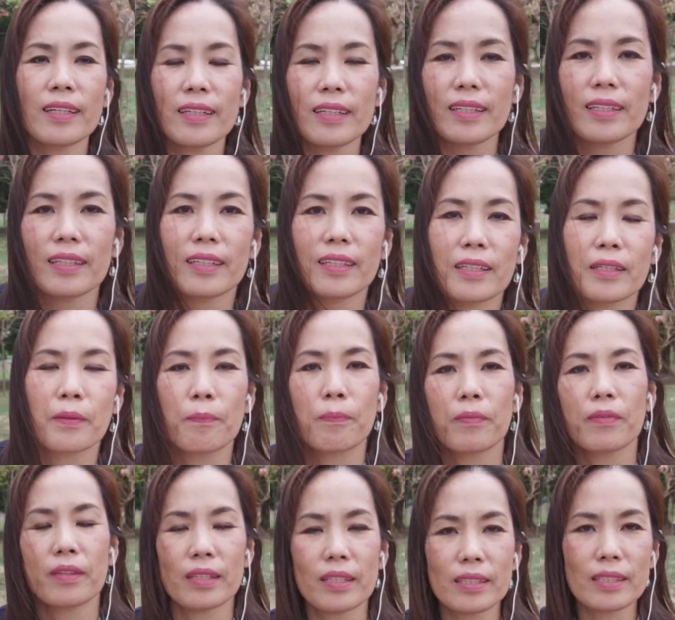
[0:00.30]
Hey,
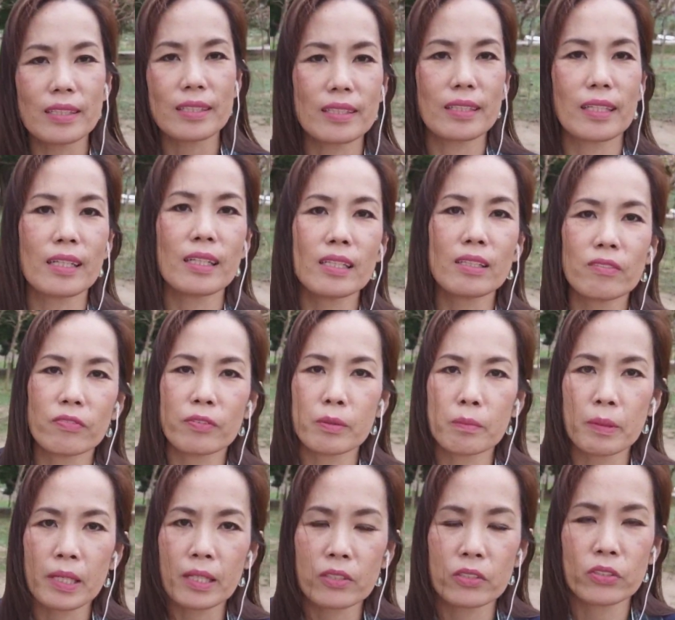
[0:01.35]
this is Stella from
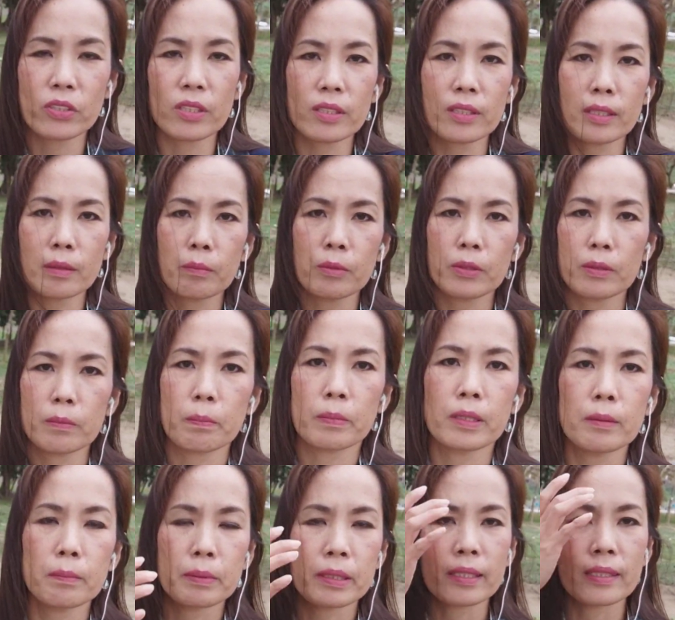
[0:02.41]
XJW
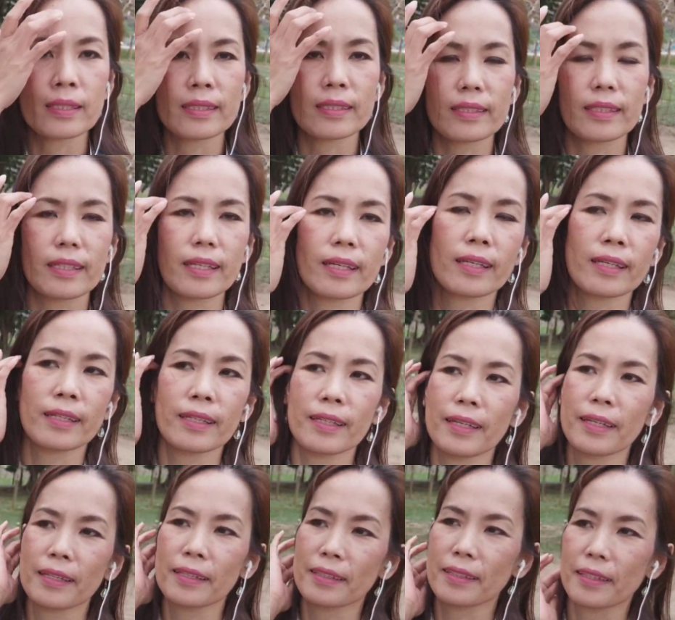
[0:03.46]
Philippines,
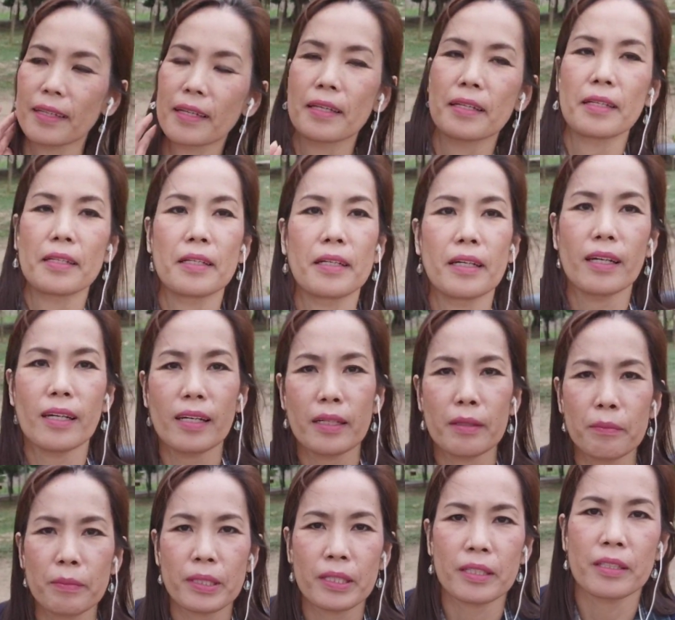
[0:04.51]
and
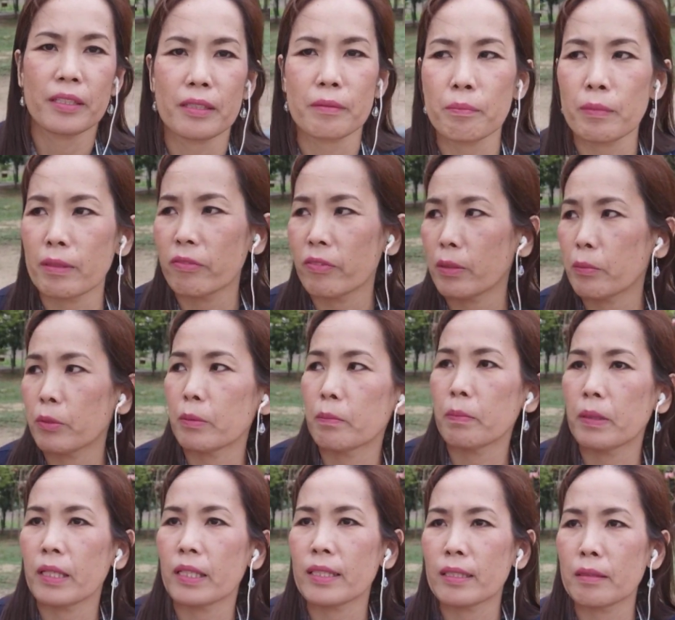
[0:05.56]
I'm here at my favorite
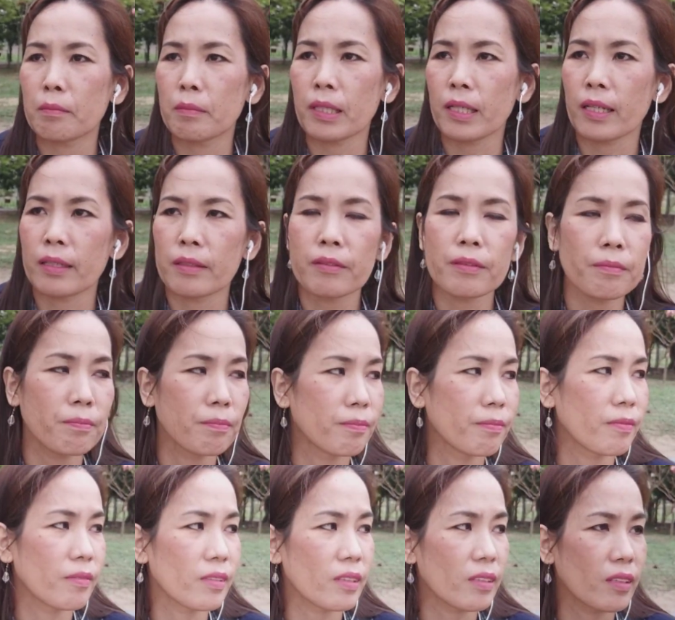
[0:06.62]
place in Macau.
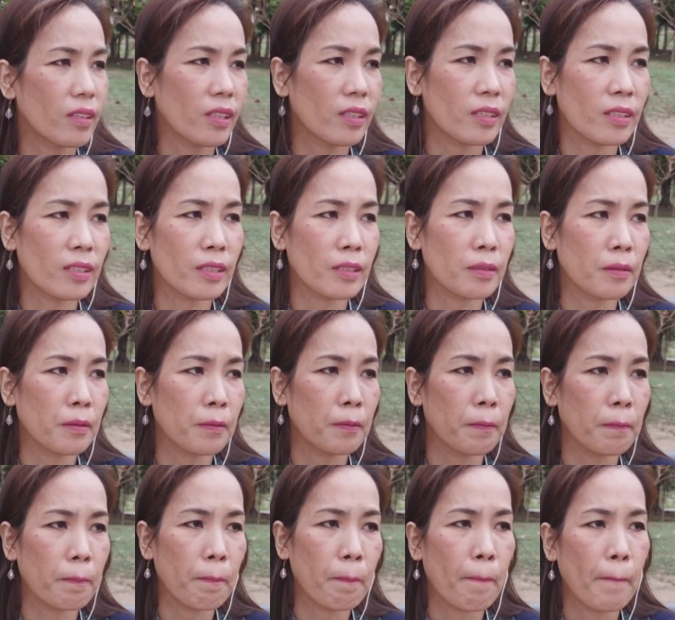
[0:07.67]
This is
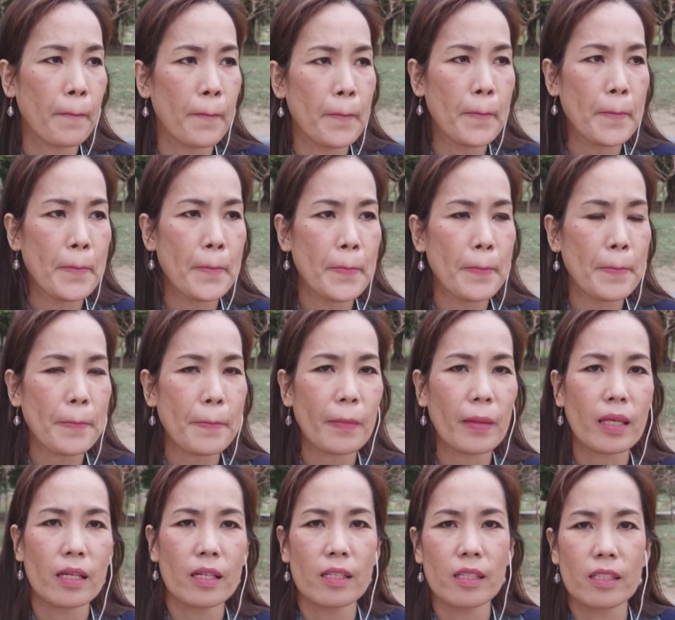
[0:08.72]
um,
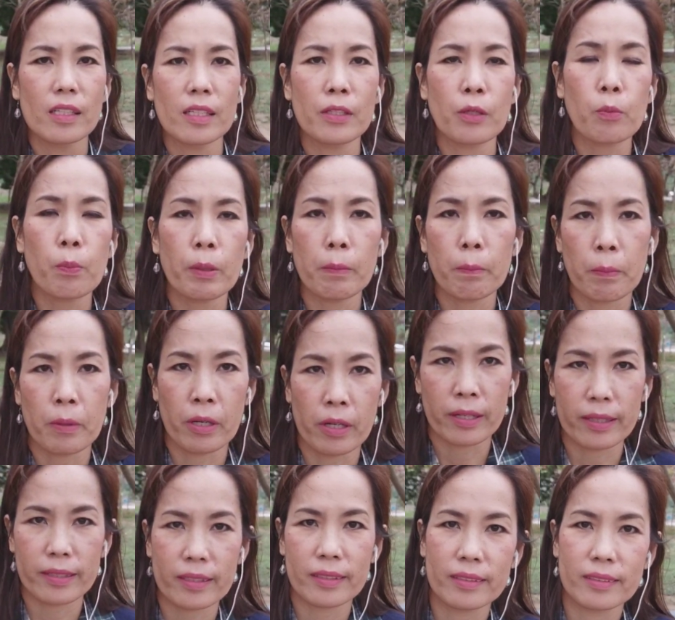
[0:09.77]
an open
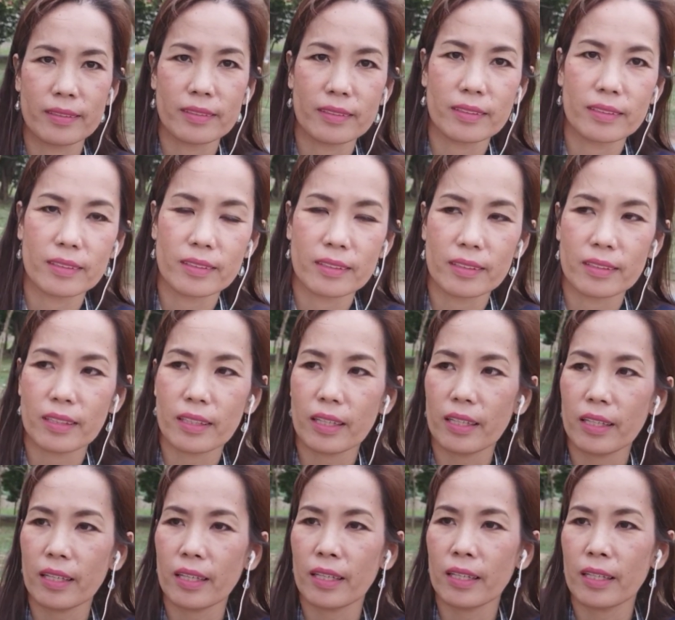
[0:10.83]
park,
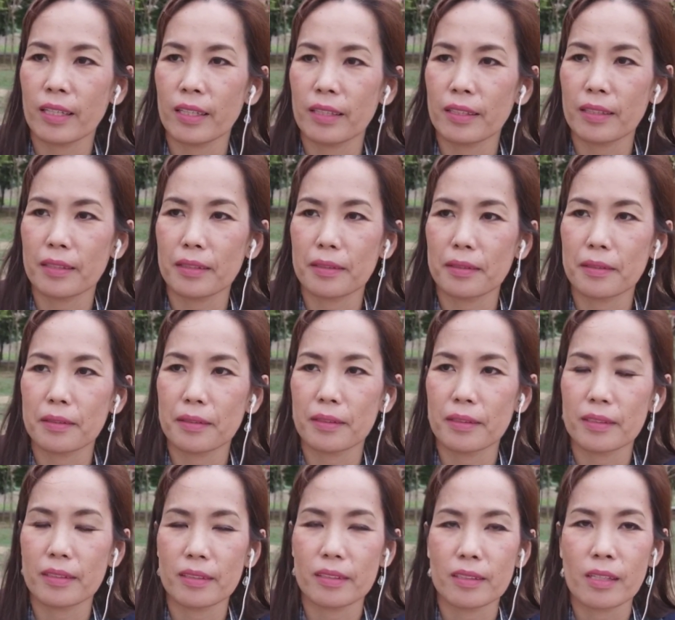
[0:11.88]
and
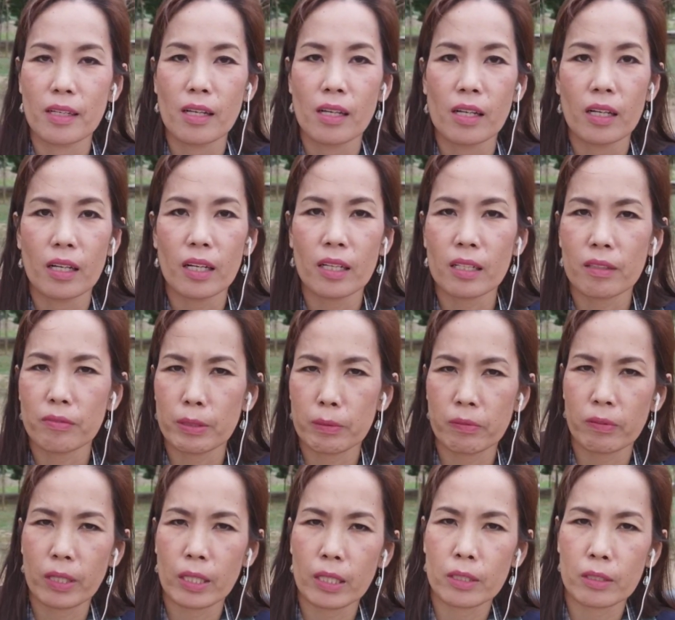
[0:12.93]
I love the
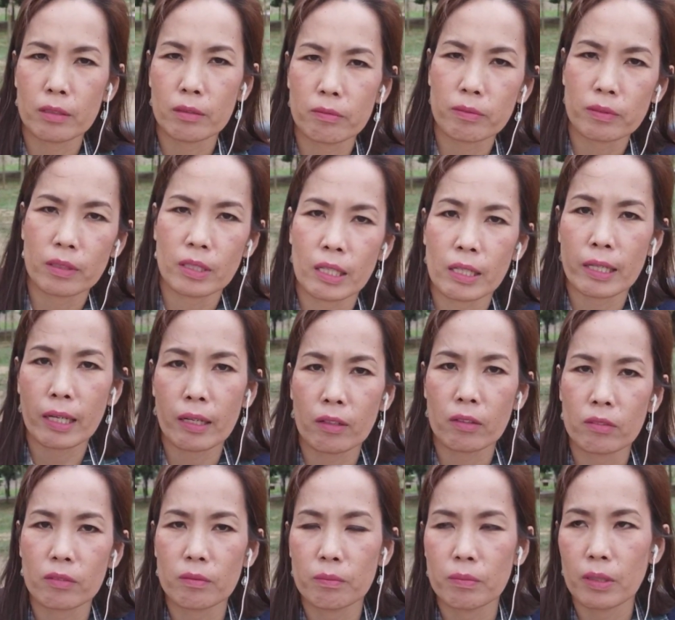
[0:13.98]
feeling of getting out.